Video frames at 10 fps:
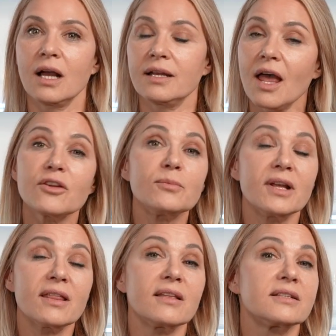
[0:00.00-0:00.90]
Another
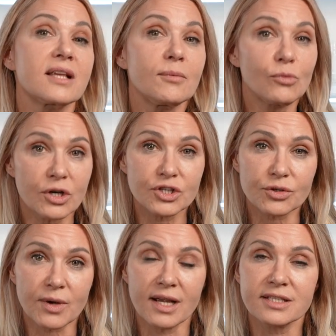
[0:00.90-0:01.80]
myth is that
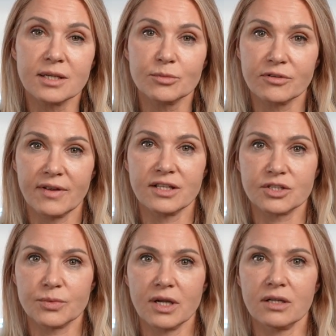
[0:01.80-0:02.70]
moisturizing
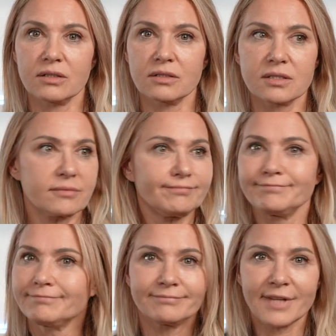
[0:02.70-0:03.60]
prevents wrinkles.
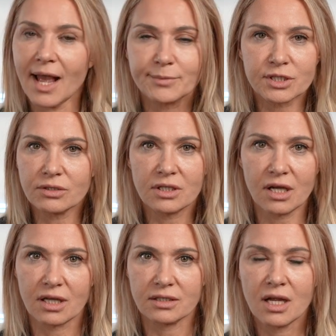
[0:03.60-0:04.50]
Absolutely
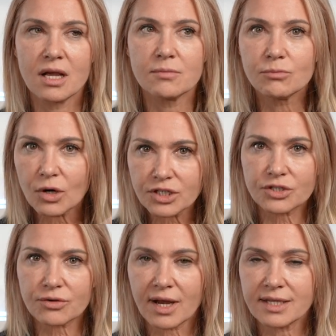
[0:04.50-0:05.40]
not.
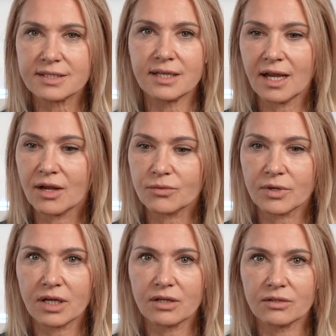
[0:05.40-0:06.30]
Moisturizing and
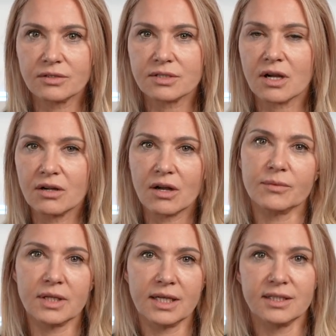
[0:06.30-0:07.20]
wrinkles are not
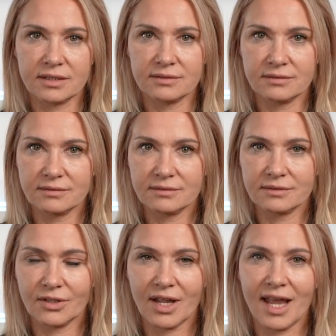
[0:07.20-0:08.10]
related,
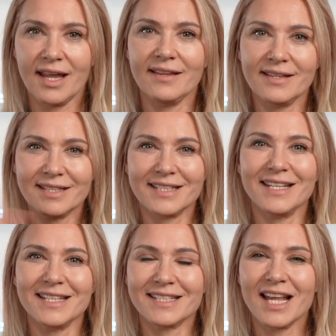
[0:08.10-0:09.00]
okay? This
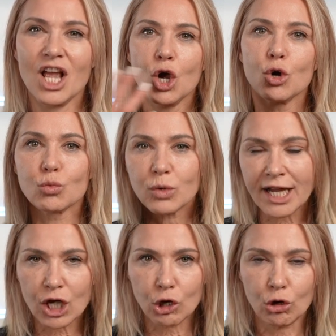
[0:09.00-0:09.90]
is
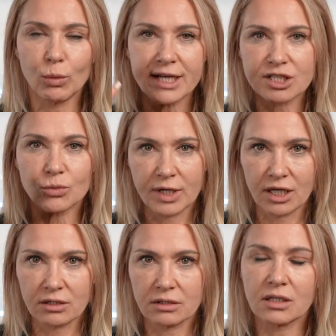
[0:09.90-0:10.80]
wrinkle. What is a
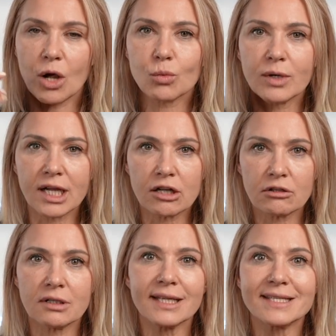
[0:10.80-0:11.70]
wrinkle? A
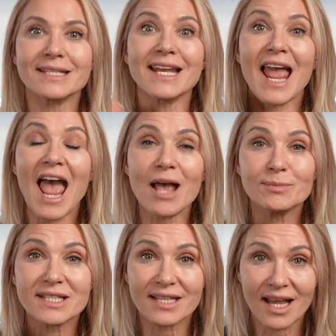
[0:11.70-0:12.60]
wrinkle is an
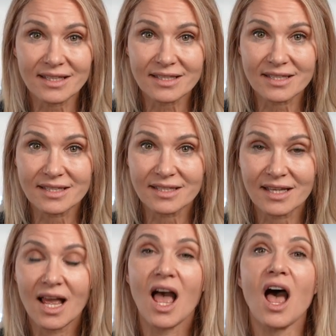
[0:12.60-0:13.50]
absence
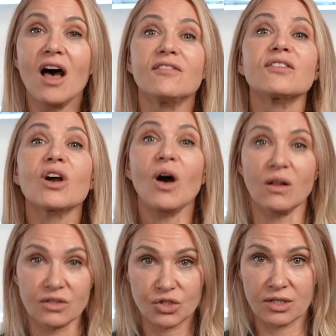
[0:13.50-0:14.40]
of
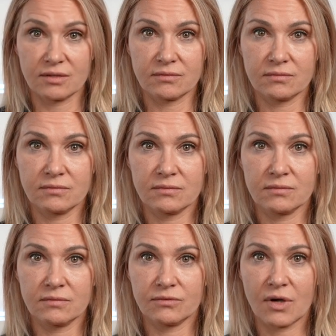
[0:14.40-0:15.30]
collagen,
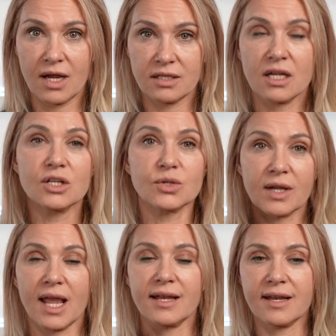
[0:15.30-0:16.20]
right? So
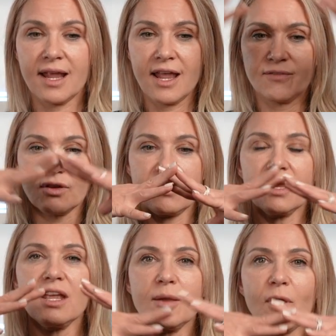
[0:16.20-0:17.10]
again, if you're
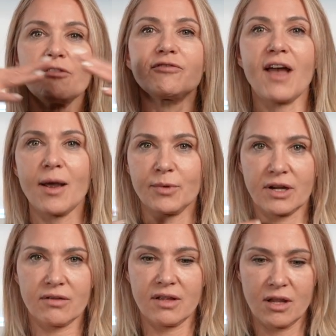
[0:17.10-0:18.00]
thinking about
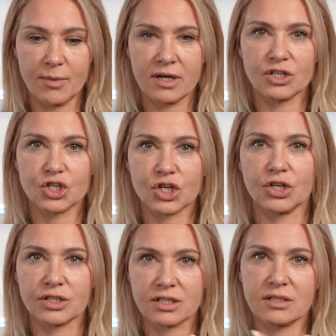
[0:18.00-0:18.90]
fabric, you're thinking about a
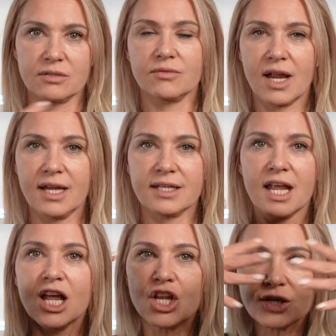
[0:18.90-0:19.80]
shirt, right?
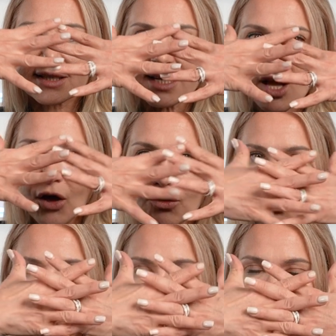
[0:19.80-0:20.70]
You see all
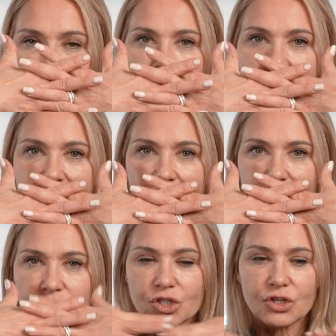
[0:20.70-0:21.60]
the weave
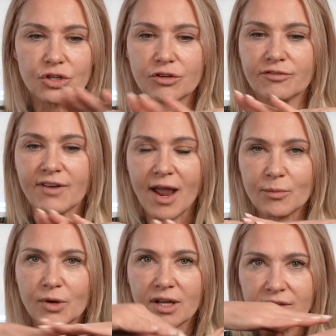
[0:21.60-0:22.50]
of your shirt, your
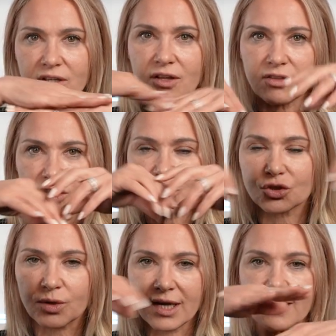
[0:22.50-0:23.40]
fabric, the
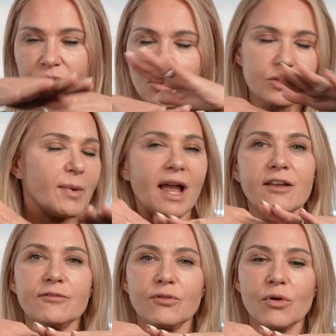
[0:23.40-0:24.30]
string that goes back
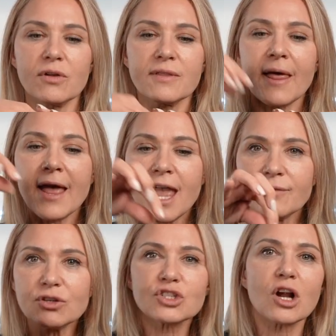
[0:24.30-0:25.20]
and forth.
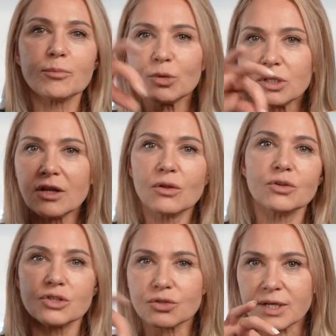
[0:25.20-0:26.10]
If you start pulling
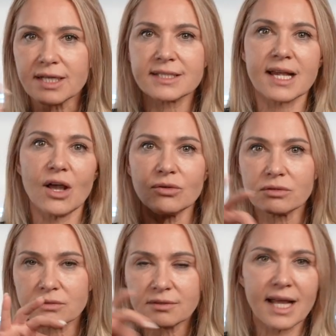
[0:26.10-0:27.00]
those strings out,
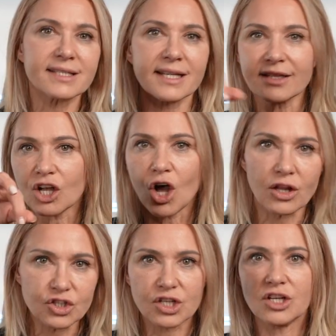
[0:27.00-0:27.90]
that's like the
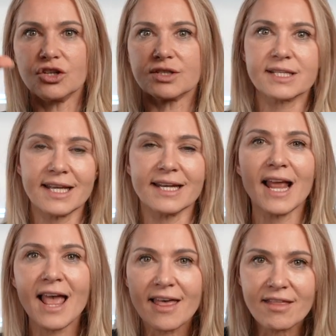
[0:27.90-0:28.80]
collagen in your skin.
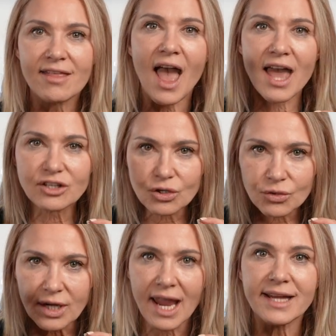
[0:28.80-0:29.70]
That
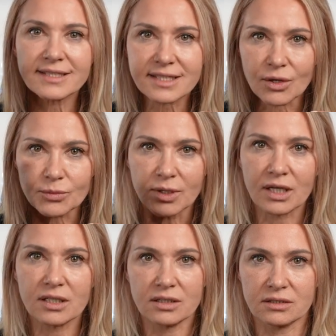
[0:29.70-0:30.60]
creates a
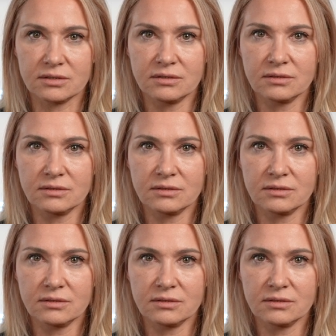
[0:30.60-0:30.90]
wrinkle.